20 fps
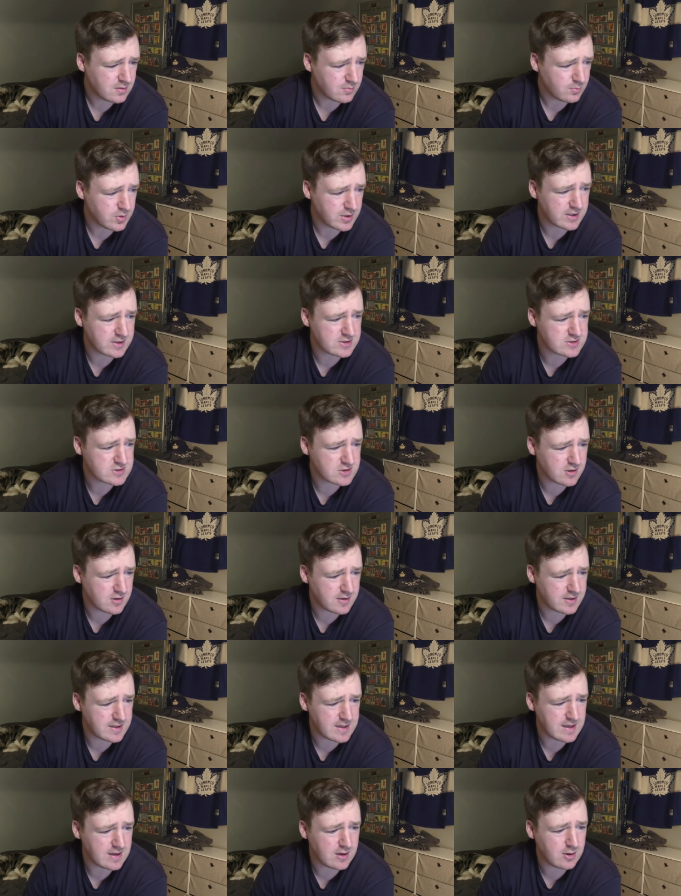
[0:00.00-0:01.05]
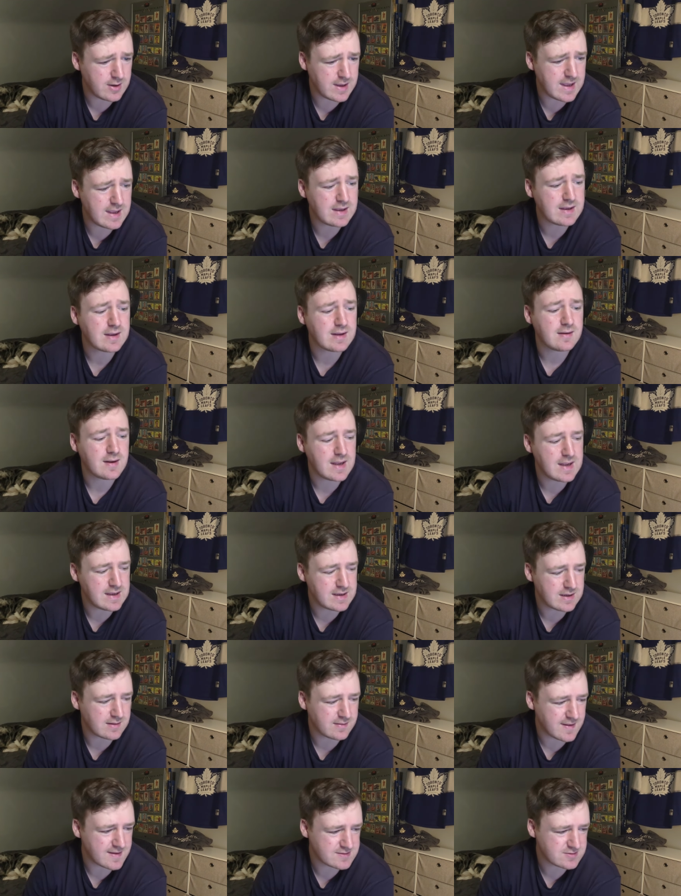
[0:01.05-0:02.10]
Brigginshaw and
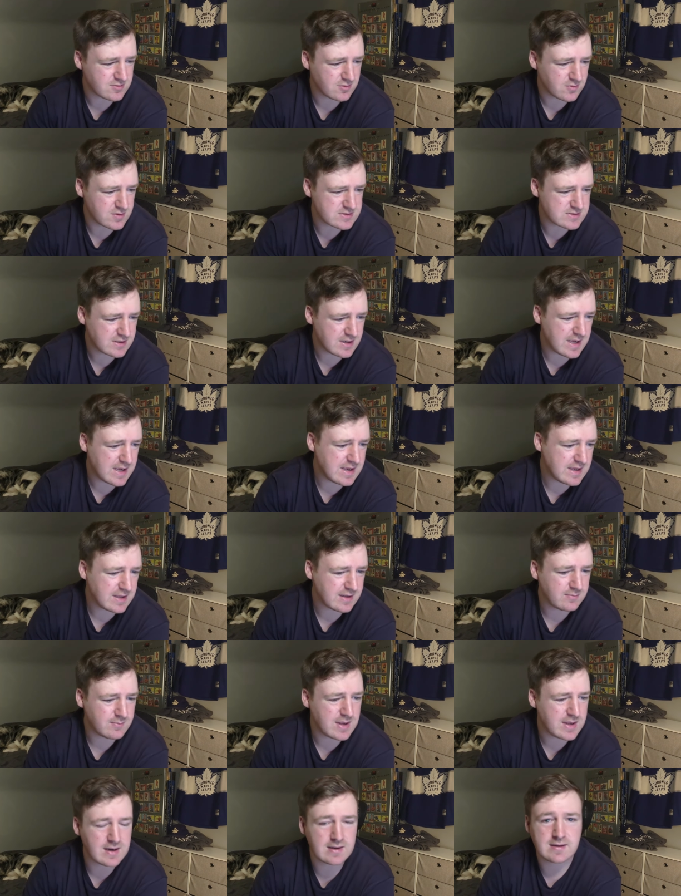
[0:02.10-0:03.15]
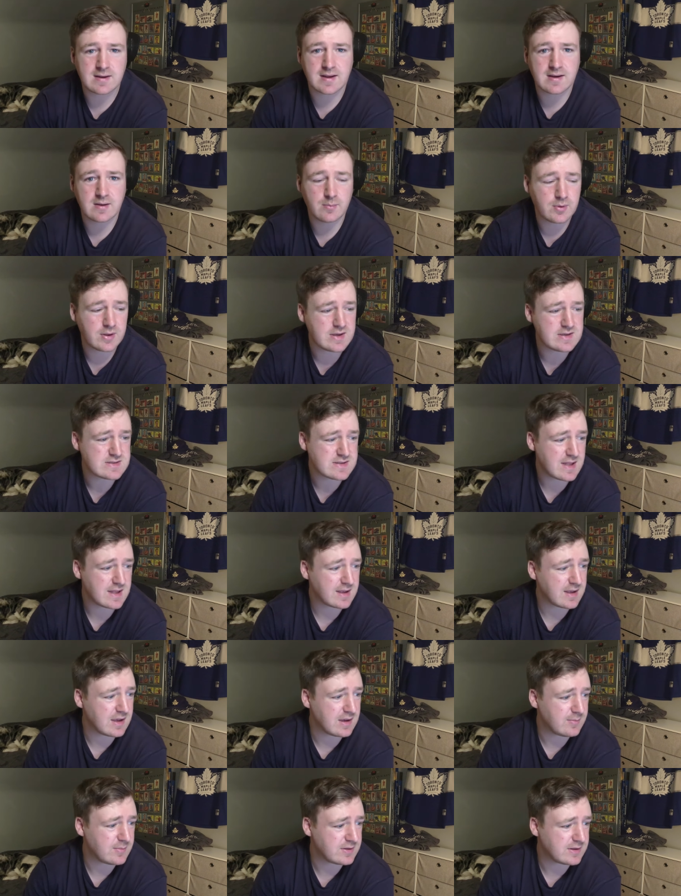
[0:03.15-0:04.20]
Aiken, that's who it was. Aiken made a ton of plays in that
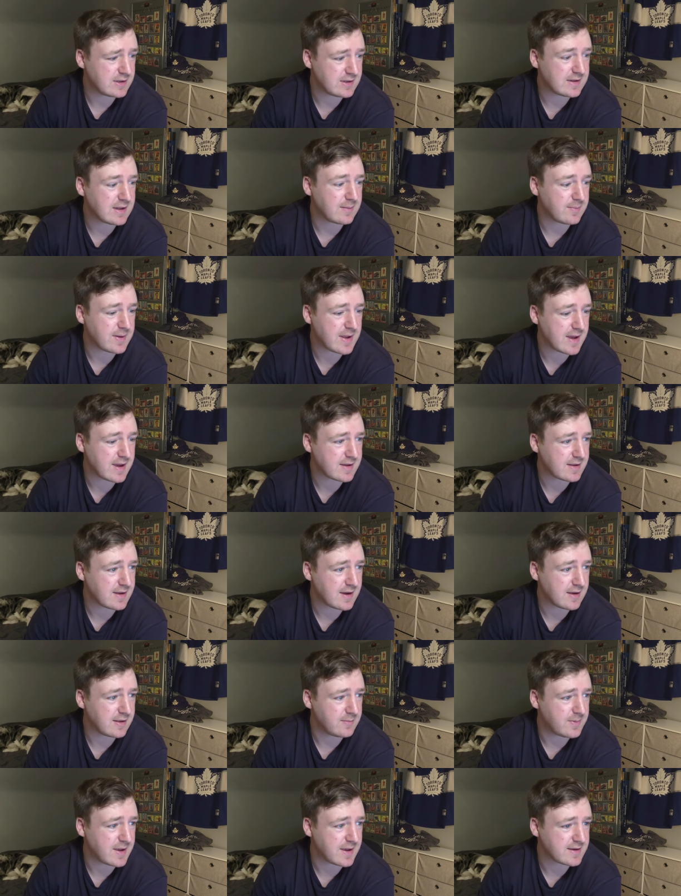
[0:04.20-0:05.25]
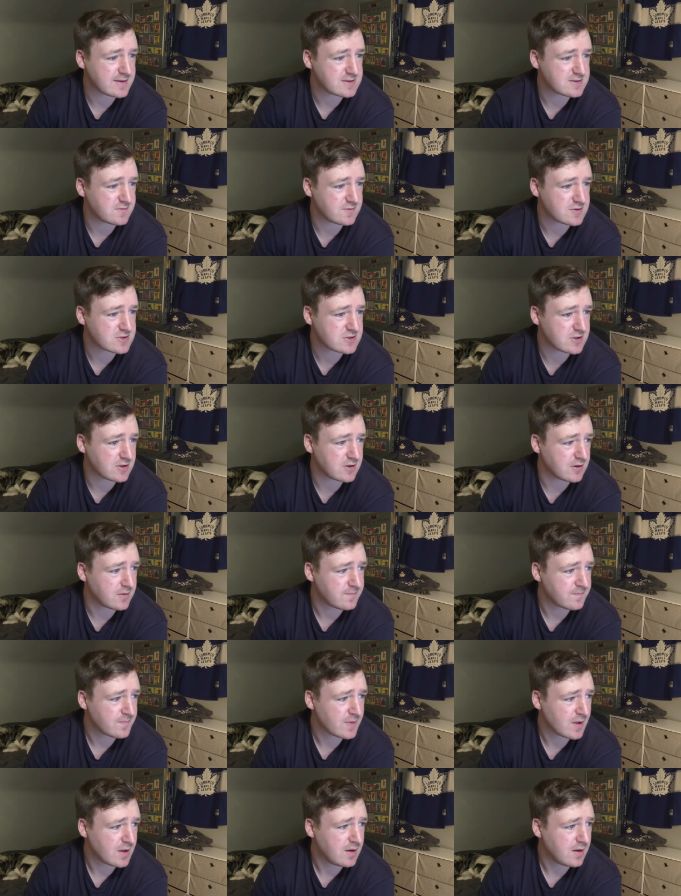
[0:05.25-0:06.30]
game, in that package for sure.
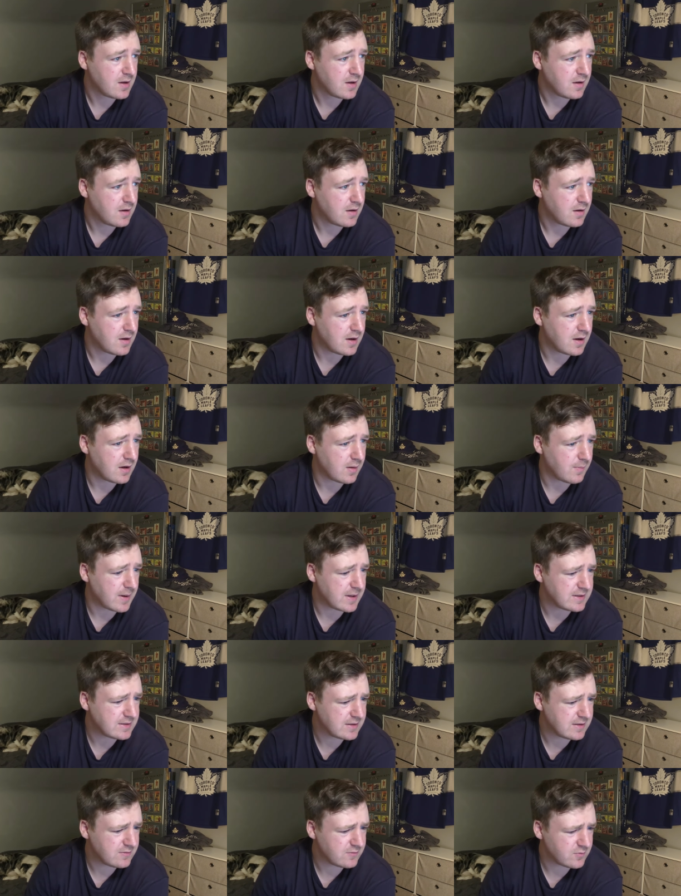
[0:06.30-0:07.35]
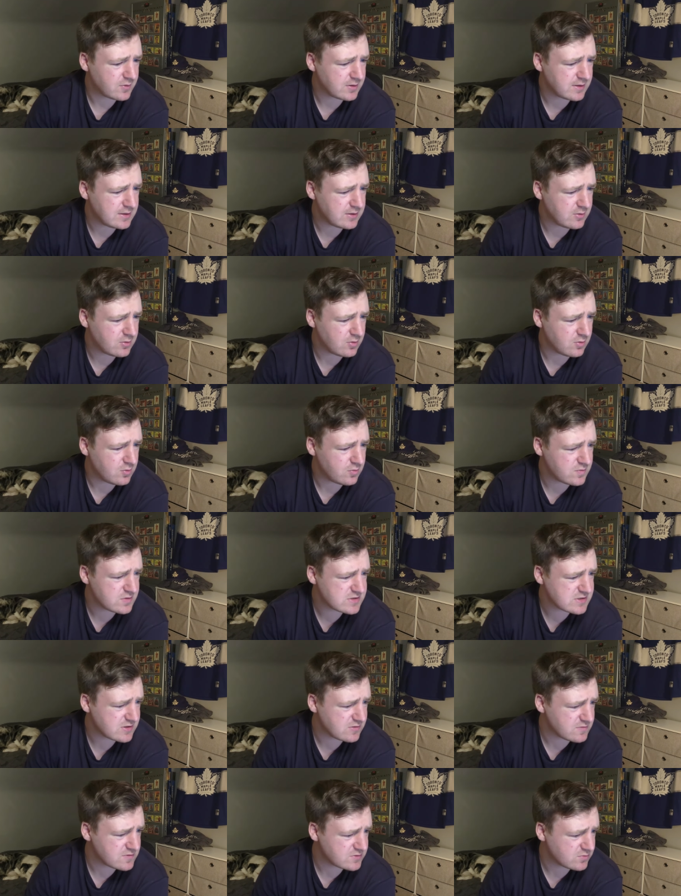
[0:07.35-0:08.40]
I didn't really,
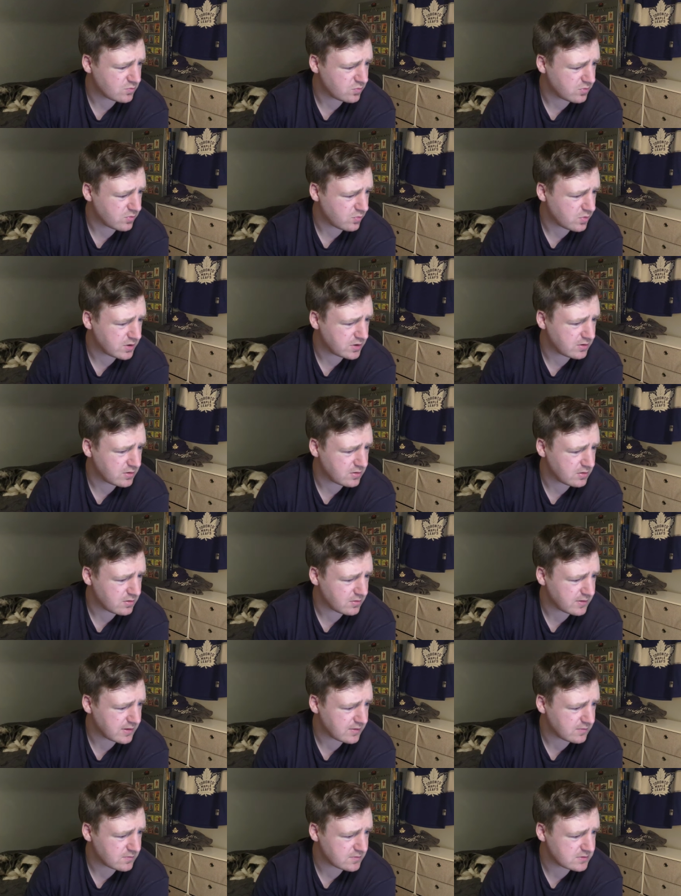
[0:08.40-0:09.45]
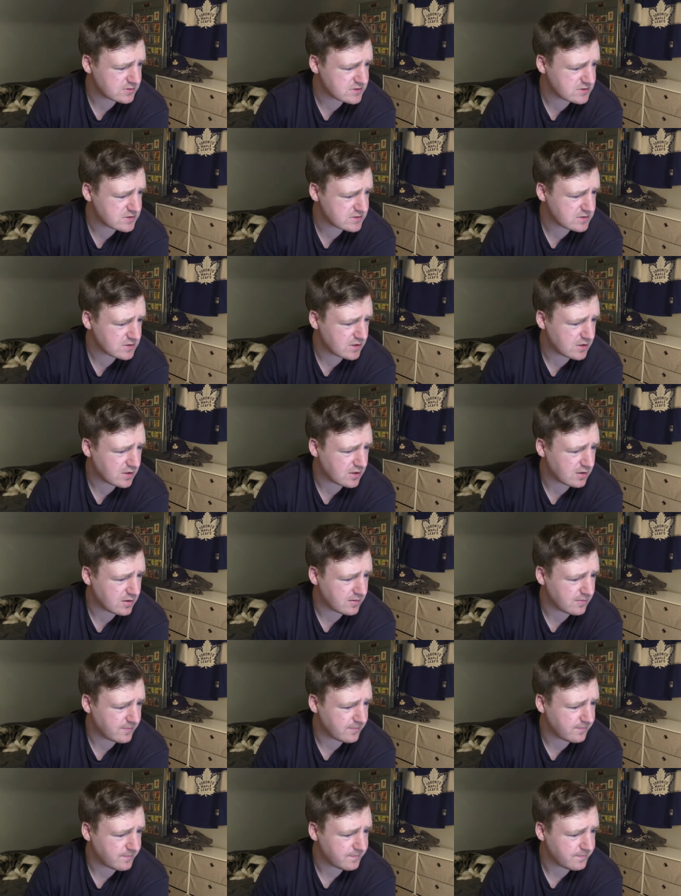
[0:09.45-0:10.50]
there's one girl that was
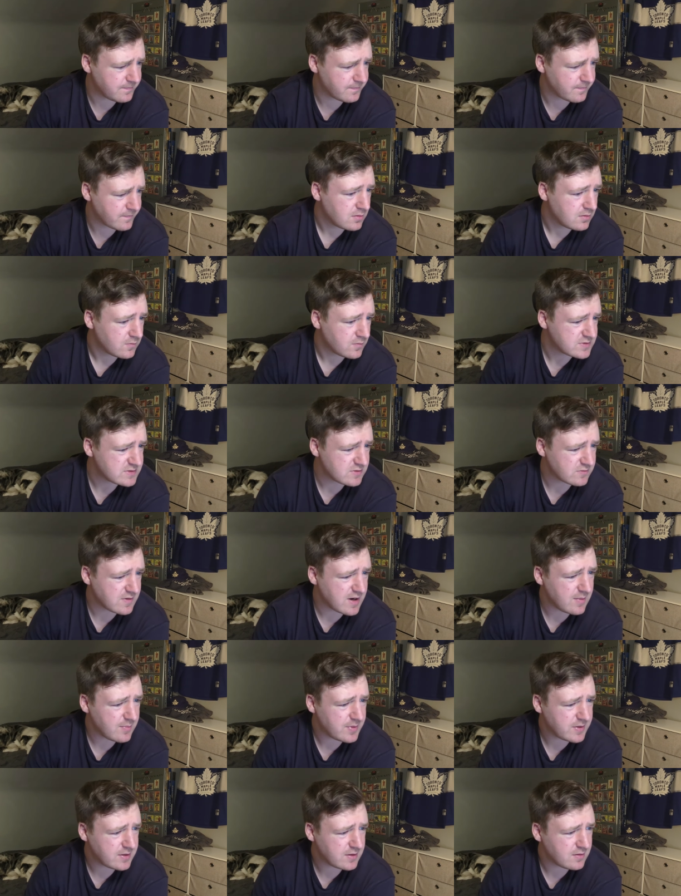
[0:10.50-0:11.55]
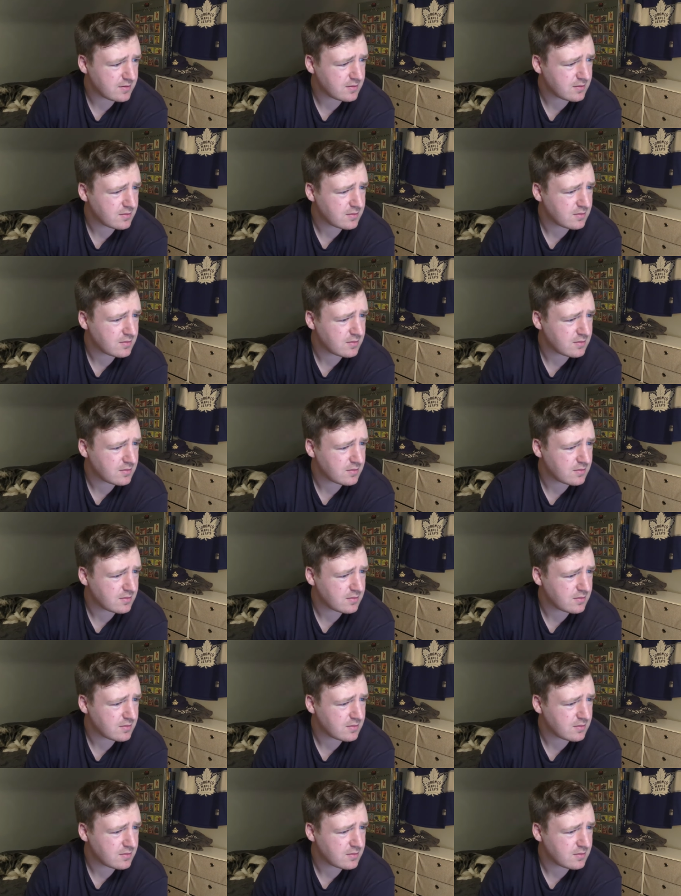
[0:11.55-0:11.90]
it Rapina?